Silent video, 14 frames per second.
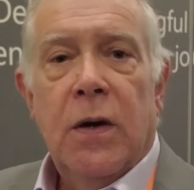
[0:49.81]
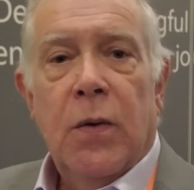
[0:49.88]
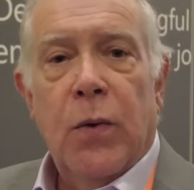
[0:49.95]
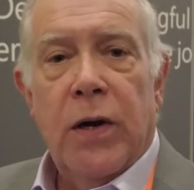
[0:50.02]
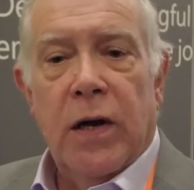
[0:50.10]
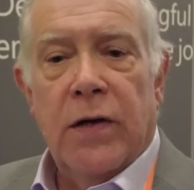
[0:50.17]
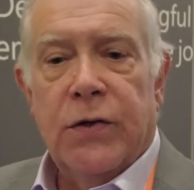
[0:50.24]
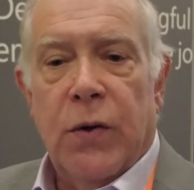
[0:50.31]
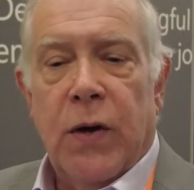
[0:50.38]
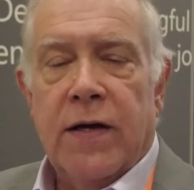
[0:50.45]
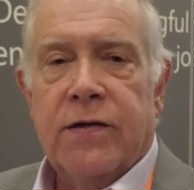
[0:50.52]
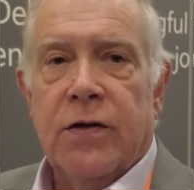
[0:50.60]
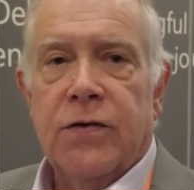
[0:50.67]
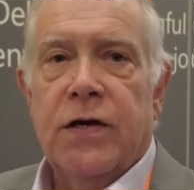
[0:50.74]
We also
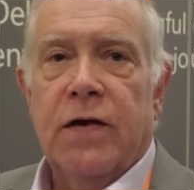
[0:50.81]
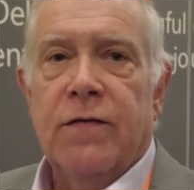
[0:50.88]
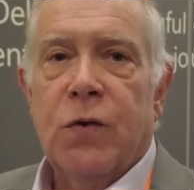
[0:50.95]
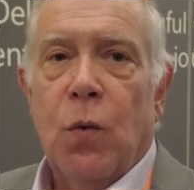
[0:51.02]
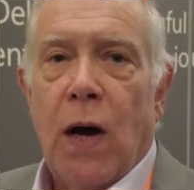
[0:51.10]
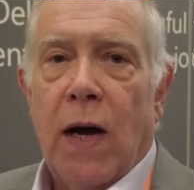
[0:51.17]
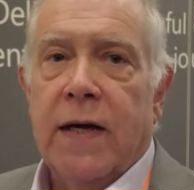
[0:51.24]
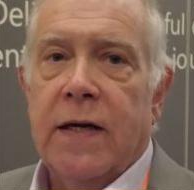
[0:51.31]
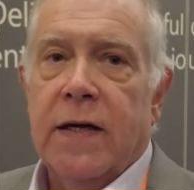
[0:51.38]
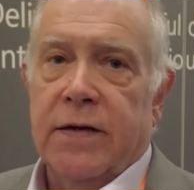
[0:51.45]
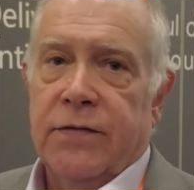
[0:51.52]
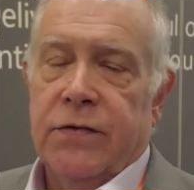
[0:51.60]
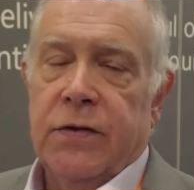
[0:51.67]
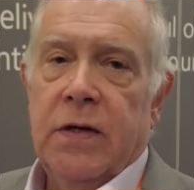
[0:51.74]
ask ourselves, why
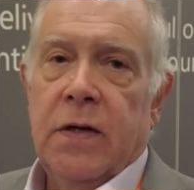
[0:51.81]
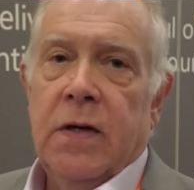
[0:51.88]
us?